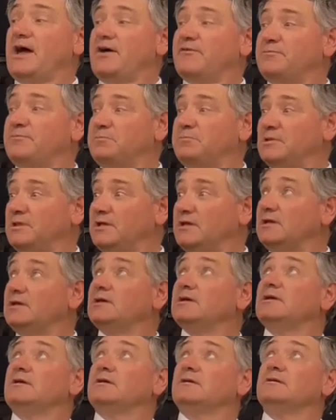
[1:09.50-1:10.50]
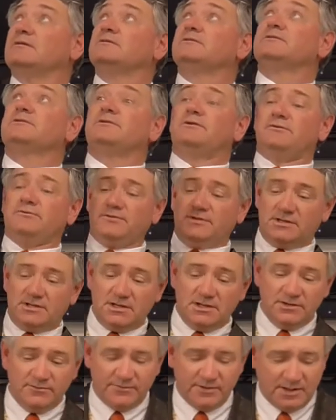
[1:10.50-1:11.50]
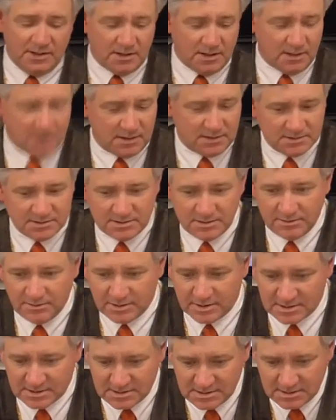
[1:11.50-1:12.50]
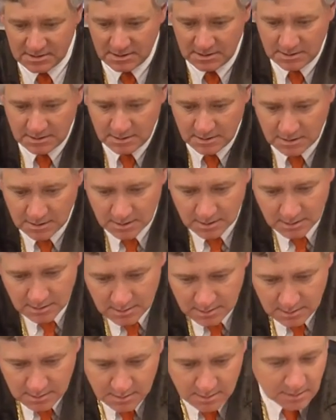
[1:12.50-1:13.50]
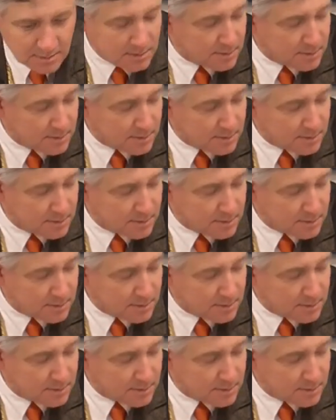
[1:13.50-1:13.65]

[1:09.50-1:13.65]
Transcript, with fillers: oh, have a Mr. Buckingham, I have different